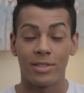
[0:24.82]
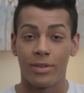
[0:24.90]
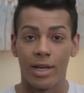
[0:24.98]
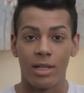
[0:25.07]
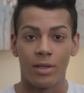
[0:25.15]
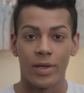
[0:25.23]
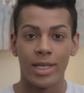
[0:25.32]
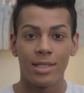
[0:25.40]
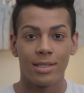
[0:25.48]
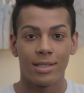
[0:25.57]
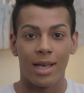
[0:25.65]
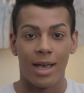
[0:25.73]
is Freddie
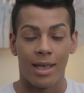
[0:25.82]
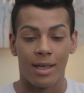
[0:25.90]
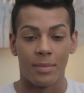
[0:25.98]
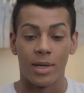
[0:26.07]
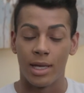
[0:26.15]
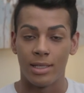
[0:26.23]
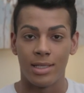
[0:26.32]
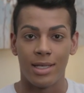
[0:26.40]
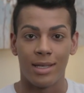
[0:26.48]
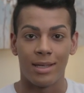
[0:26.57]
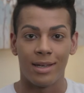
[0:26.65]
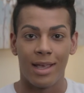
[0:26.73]
Lewis. I am
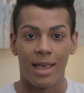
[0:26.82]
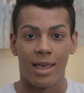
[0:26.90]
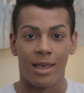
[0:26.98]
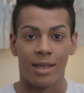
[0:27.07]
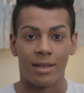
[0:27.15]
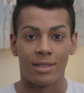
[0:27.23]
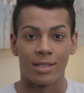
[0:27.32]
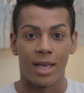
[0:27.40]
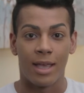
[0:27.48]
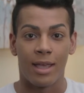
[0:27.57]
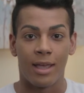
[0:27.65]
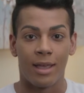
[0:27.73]
19, and
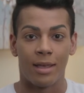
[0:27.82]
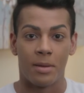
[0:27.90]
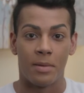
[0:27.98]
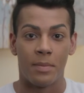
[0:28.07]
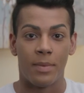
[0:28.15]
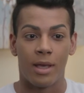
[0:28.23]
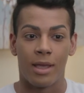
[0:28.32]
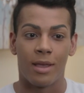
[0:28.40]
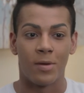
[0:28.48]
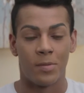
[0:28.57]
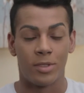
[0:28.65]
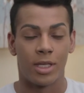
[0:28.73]
I am a
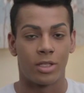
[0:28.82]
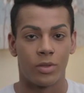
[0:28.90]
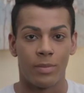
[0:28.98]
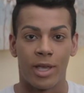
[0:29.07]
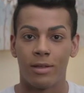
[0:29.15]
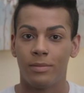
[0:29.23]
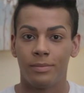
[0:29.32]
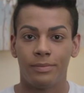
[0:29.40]
homosexual male.